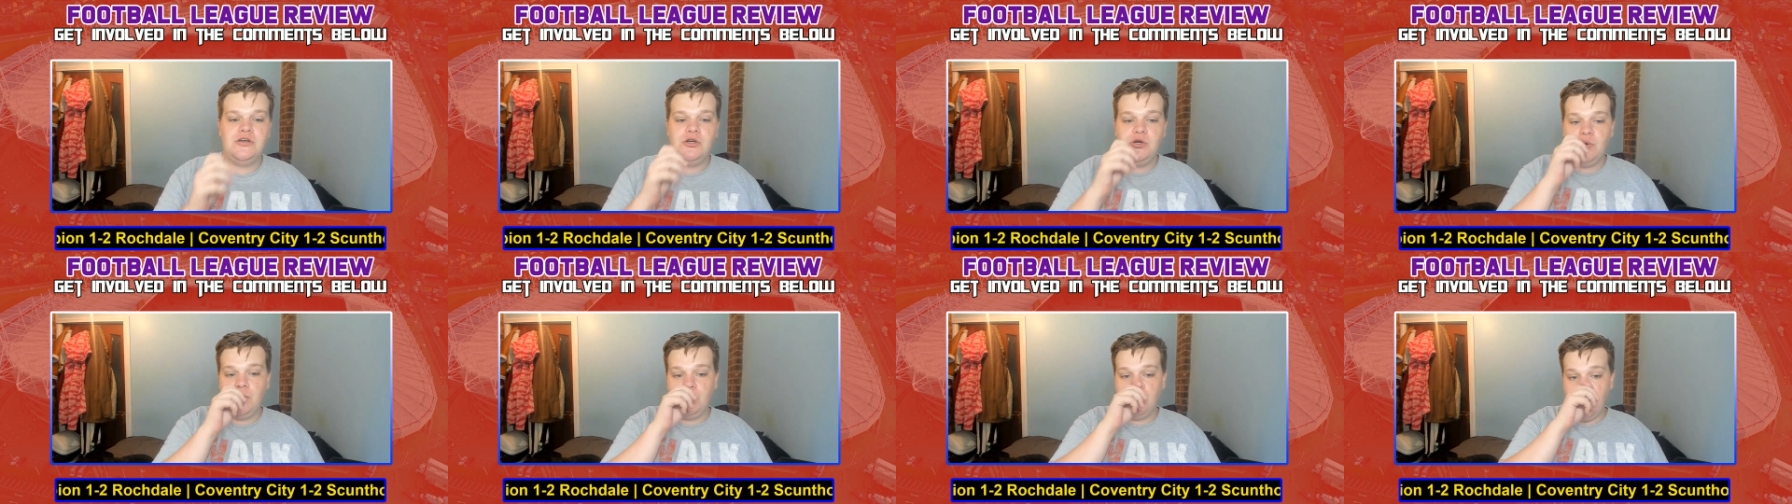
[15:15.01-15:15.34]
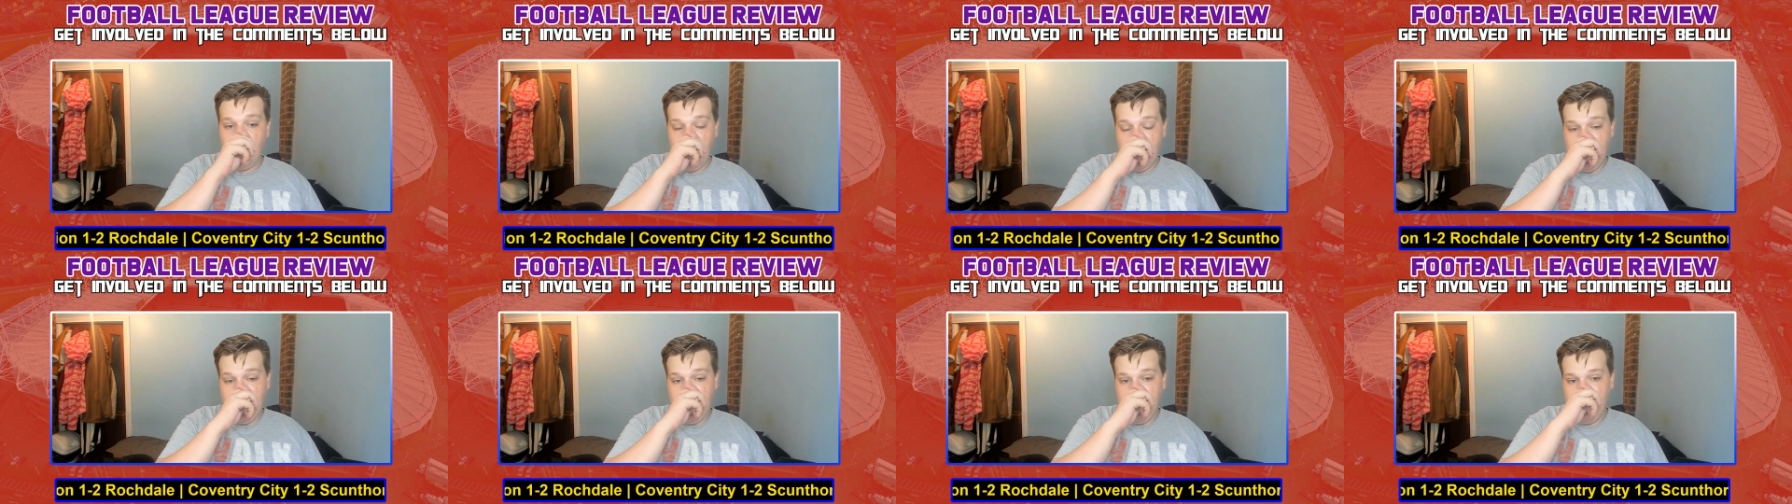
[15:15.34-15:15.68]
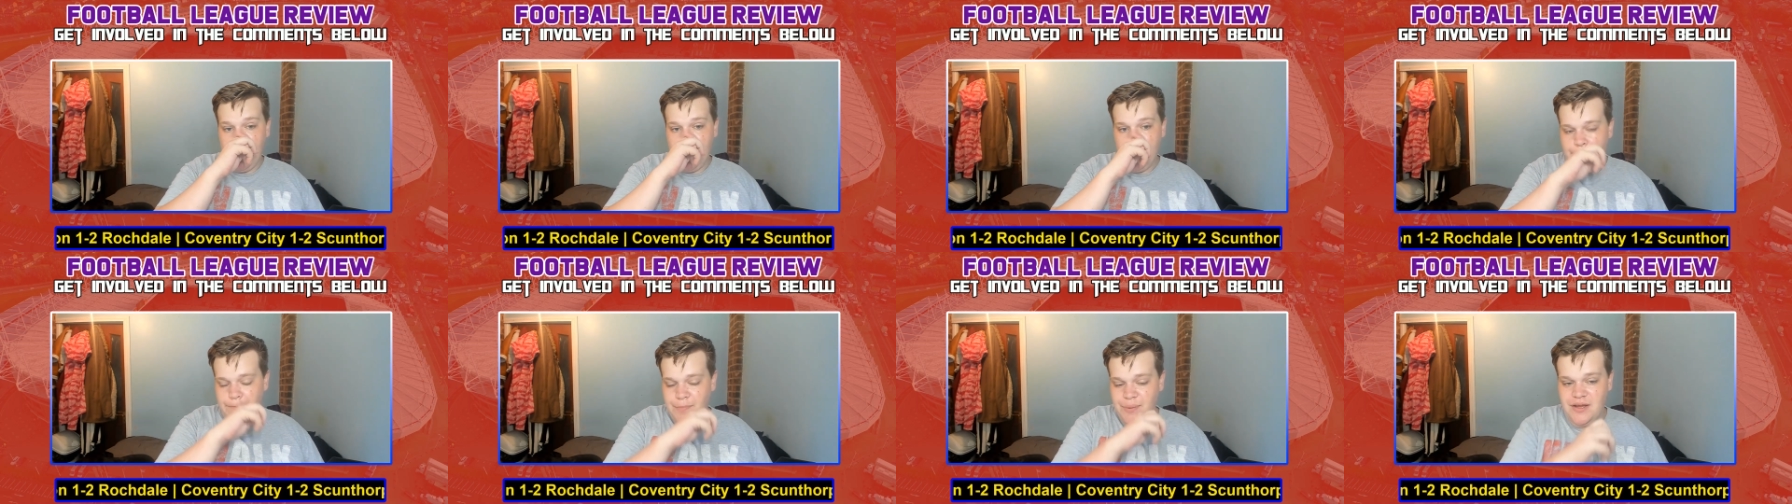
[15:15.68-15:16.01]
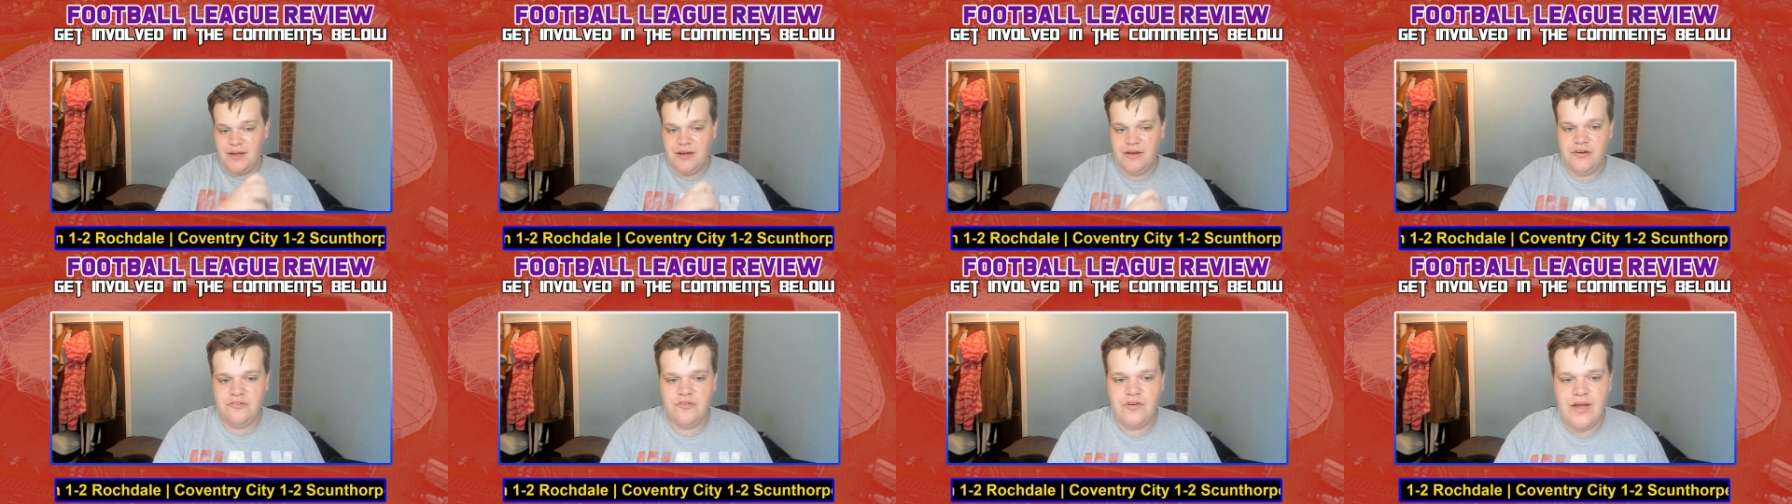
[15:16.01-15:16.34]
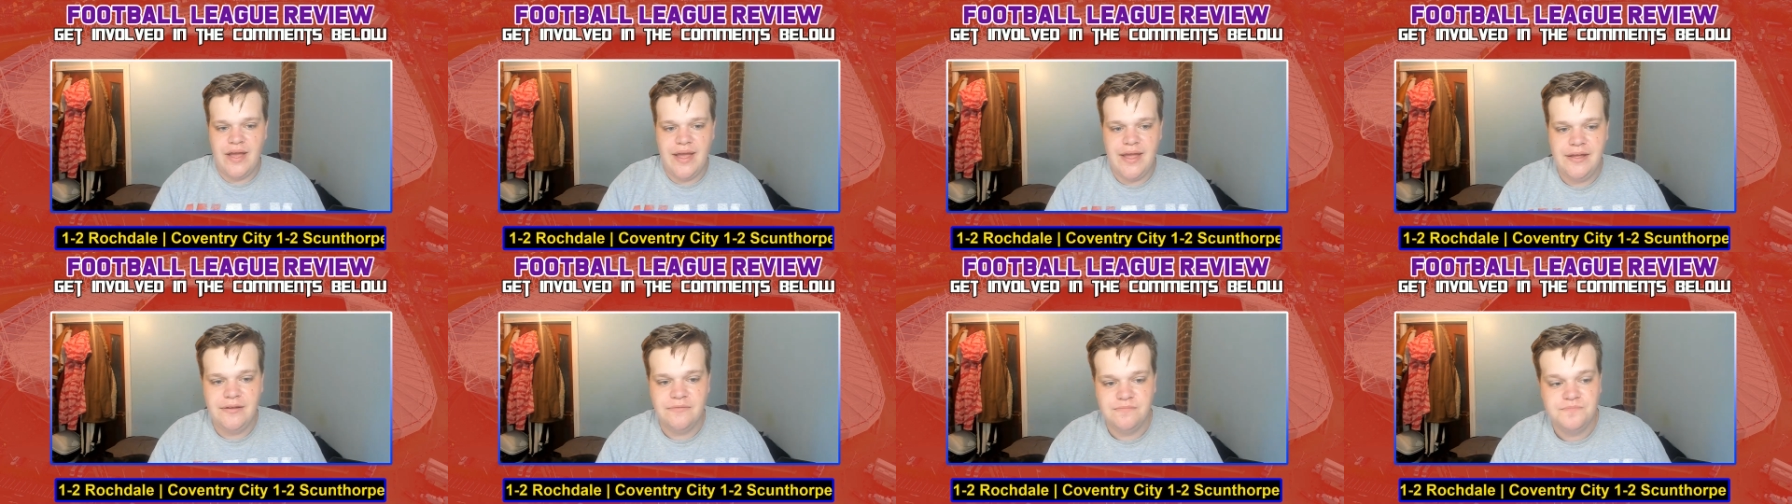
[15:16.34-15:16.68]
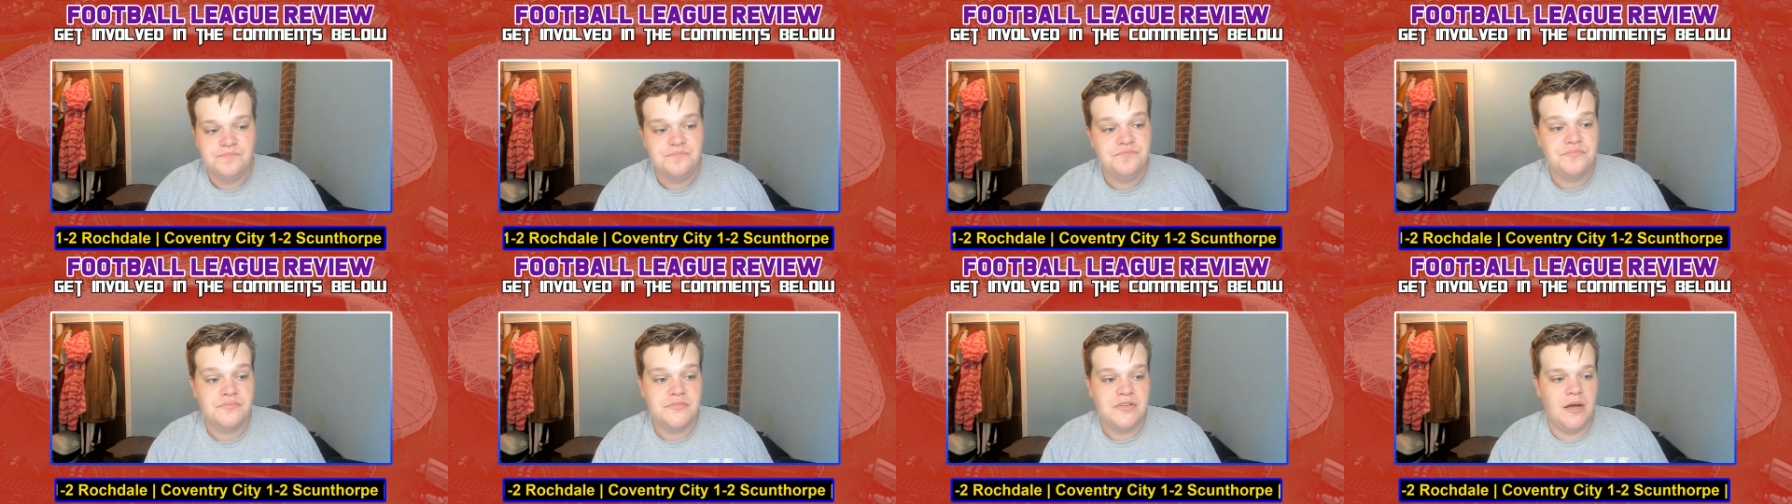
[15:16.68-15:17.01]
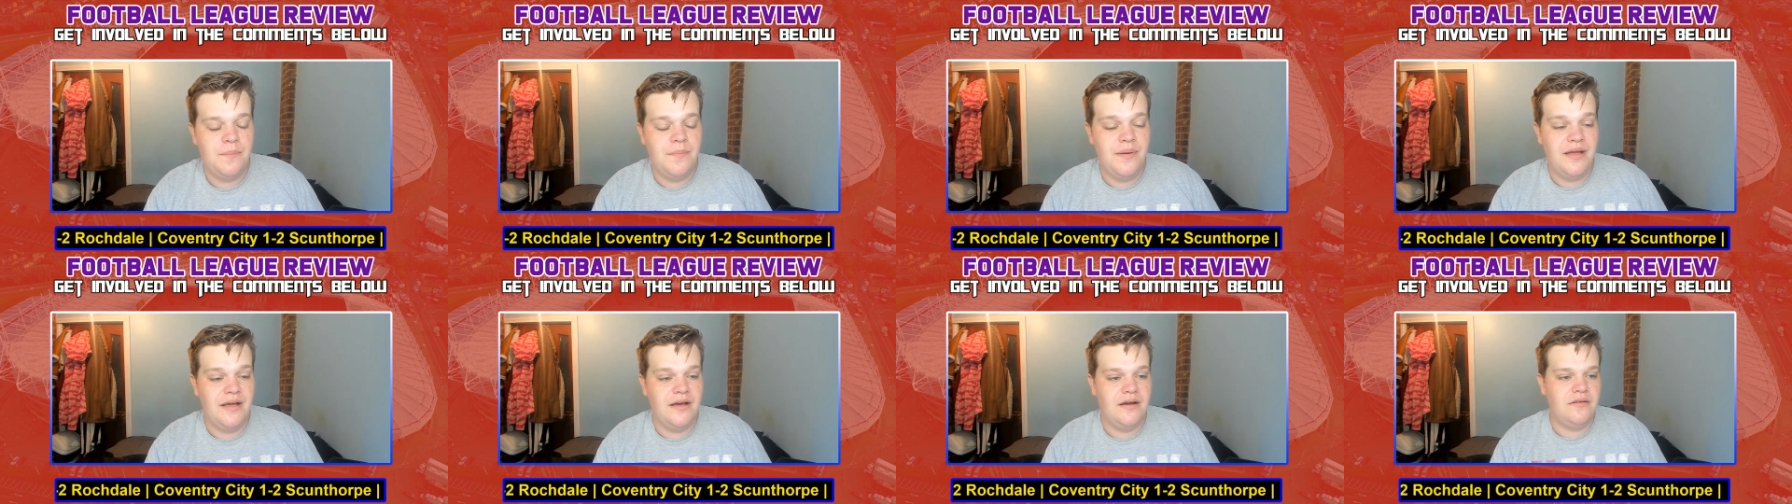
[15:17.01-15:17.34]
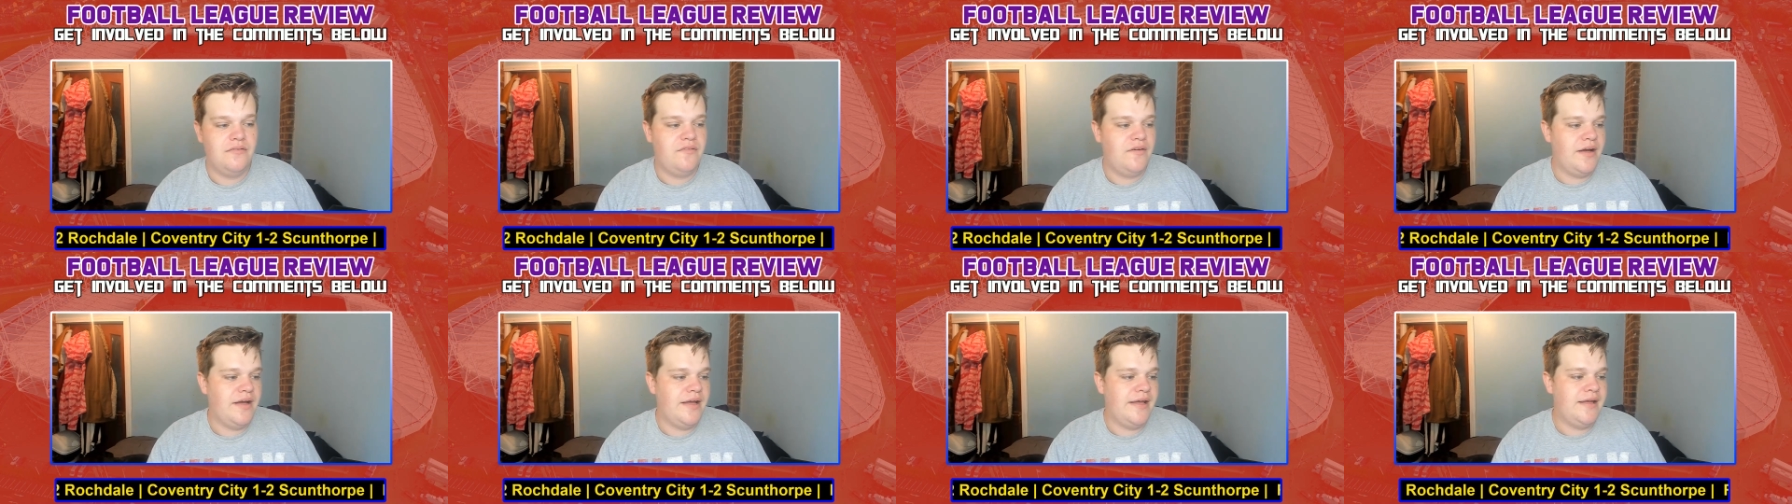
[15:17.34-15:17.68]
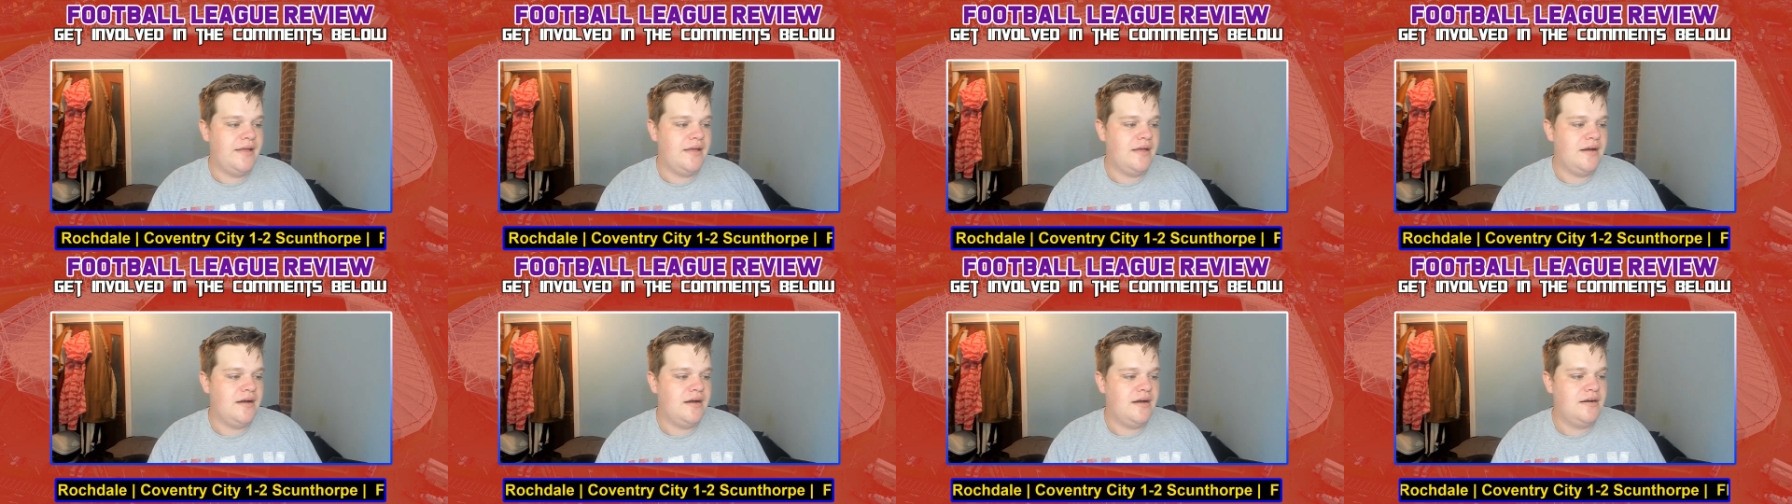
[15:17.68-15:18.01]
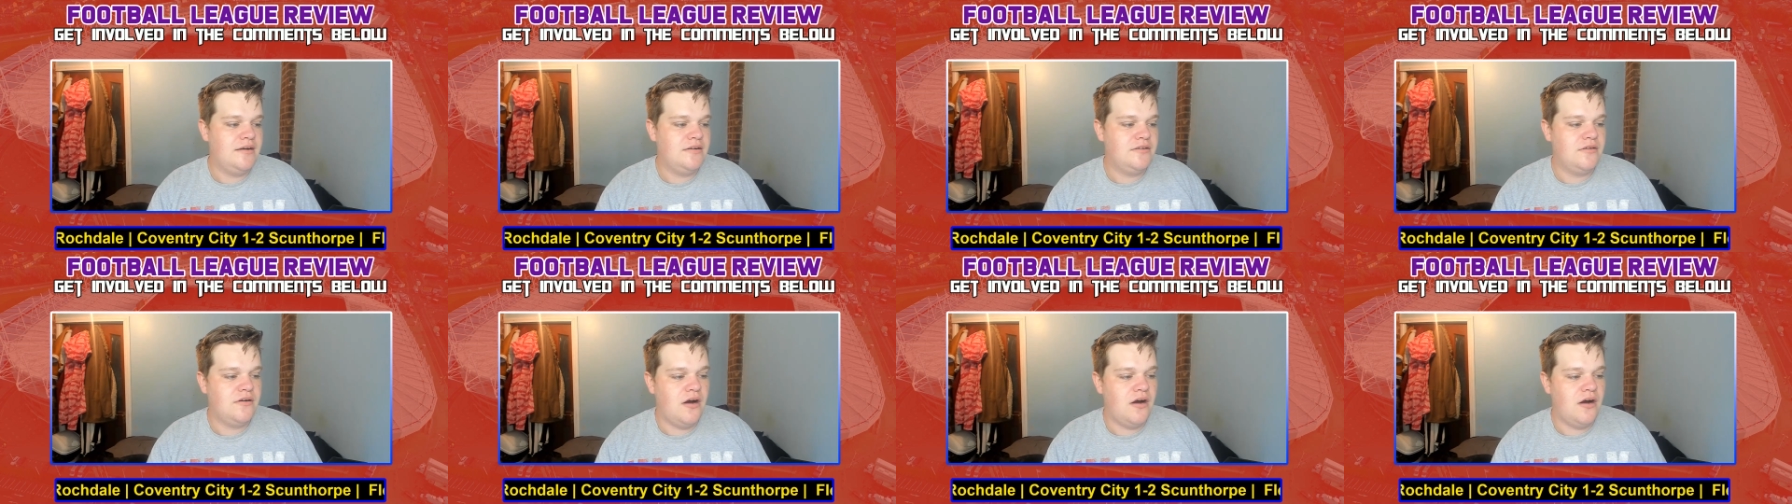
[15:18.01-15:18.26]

who had a bit of a